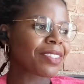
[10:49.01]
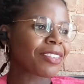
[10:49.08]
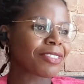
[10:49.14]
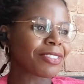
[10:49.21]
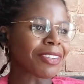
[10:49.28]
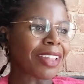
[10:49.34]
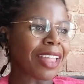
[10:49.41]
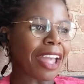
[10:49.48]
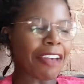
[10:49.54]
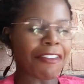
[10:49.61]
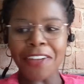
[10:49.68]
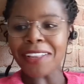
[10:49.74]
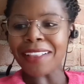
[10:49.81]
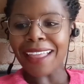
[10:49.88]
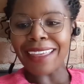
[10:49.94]
So like, I
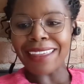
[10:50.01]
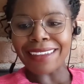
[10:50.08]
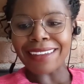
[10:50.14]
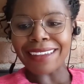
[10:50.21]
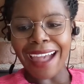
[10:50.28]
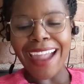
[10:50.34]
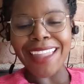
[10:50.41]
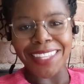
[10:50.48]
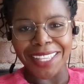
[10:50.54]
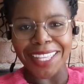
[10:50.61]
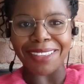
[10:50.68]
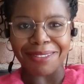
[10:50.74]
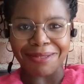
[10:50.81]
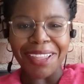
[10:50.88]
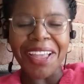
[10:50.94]
feel like I
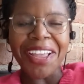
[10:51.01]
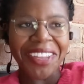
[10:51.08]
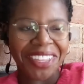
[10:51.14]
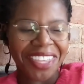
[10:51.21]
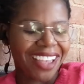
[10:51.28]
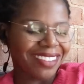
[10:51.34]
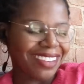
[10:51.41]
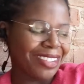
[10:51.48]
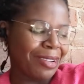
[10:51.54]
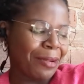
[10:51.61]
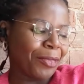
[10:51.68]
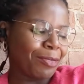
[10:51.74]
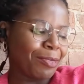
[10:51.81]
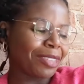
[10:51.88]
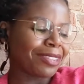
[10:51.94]
needed
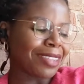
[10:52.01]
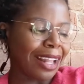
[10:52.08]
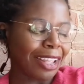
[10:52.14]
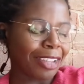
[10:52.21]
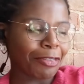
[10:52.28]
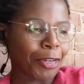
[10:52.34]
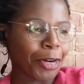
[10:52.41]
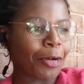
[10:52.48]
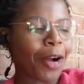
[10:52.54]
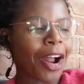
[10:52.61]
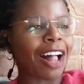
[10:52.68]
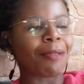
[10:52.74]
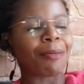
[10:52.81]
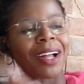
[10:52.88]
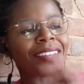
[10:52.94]
Khazad-dûm to be silent for a
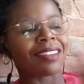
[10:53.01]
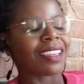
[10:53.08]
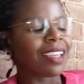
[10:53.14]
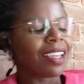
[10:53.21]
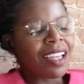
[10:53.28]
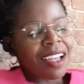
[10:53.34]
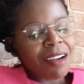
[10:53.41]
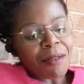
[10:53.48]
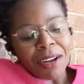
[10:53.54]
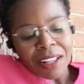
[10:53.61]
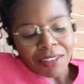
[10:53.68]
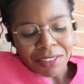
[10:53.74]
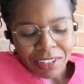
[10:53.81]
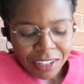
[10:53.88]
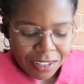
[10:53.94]
while, but
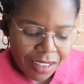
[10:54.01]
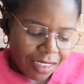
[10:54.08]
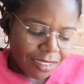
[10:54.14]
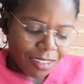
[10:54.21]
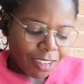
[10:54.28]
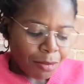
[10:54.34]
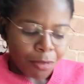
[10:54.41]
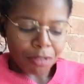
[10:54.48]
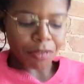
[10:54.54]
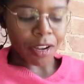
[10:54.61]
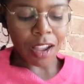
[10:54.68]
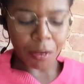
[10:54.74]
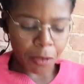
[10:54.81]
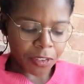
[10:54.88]
whatever. Let's just move on.